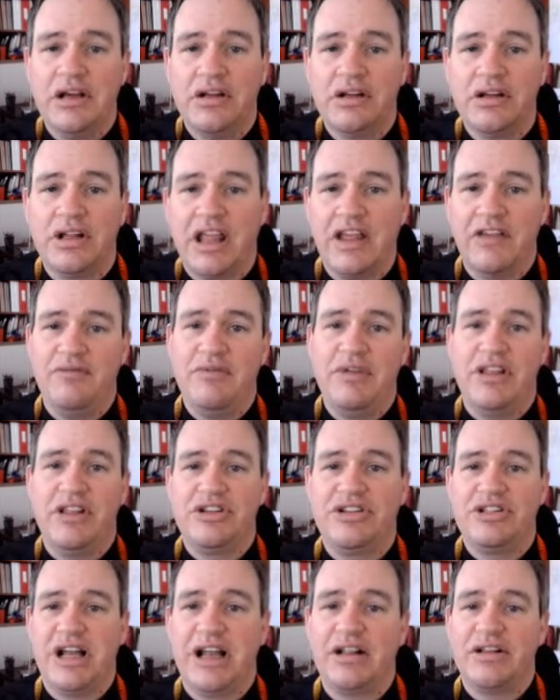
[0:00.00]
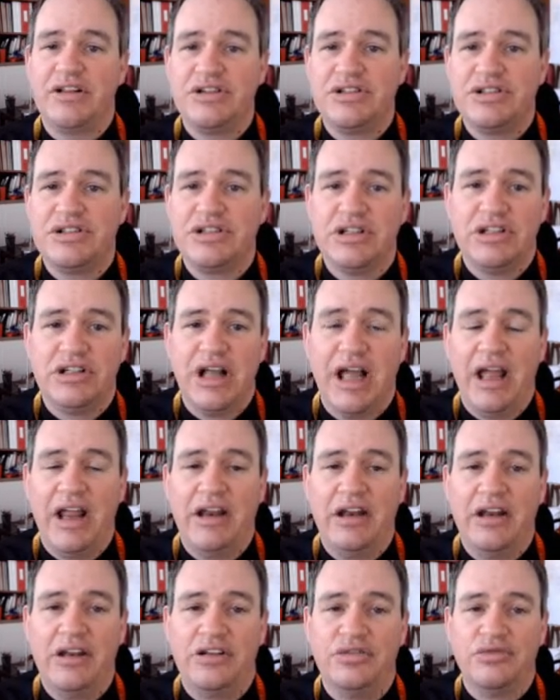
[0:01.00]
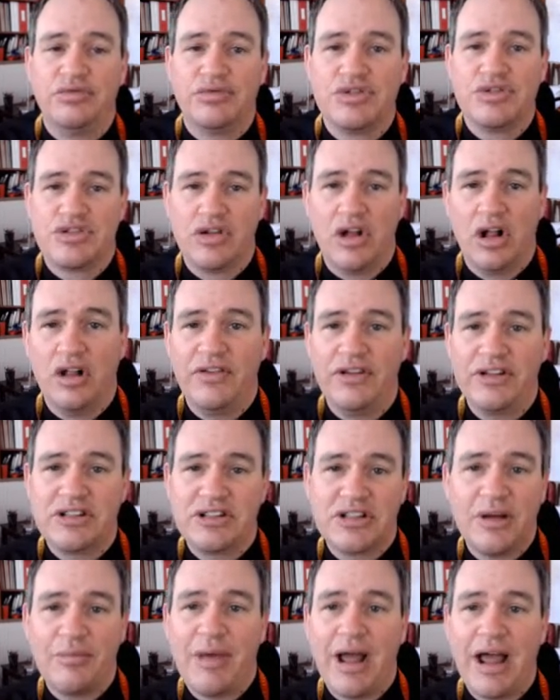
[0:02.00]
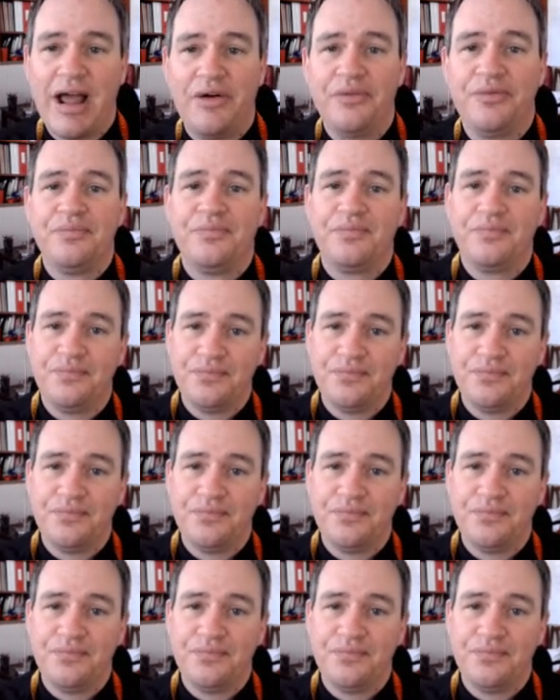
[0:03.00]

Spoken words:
to give me the challenge, and to resolve it somehow.